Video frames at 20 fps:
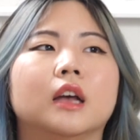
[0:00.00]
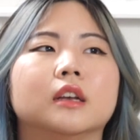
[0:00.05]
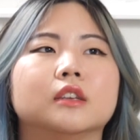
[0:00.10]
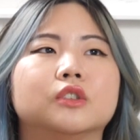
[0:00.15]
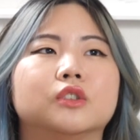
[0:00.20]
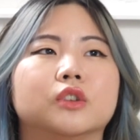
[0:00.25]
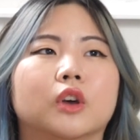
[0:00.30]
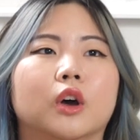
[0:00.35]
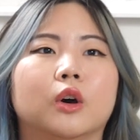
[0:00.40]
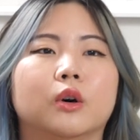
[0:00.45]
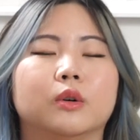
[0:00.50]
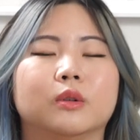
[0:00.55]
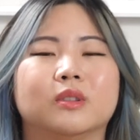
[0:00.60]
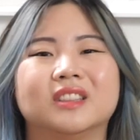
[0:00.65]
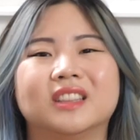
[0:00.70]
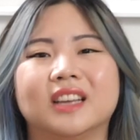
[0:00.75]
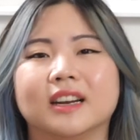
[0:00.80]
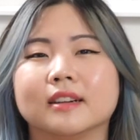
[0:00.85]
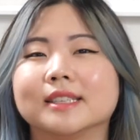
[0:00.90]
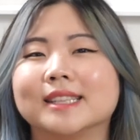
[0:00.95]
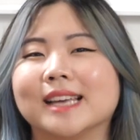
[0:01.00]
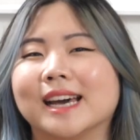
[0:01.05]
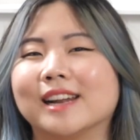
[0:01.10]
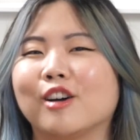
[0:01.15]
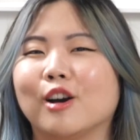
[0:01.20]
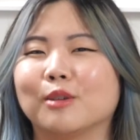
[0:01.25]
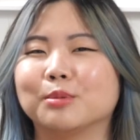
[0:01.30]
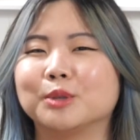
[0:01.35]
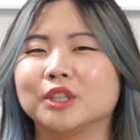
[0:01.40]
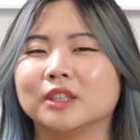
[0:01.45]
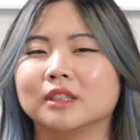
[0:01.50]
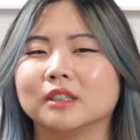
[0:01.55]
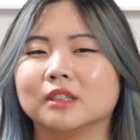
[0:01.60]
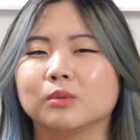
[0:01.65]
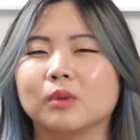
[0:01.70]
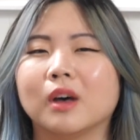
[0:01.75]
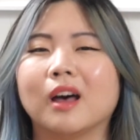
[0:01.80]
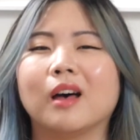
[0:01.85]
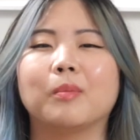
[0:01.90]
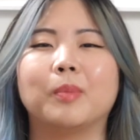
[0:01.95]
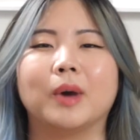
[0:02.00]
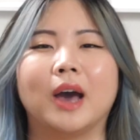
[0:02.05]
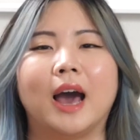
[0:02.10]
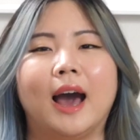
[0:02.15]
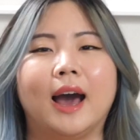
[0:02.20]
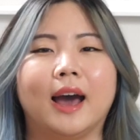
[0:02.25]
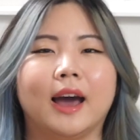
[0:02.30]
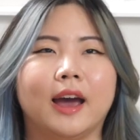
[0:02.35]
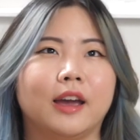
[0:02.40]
So there's that option as well, but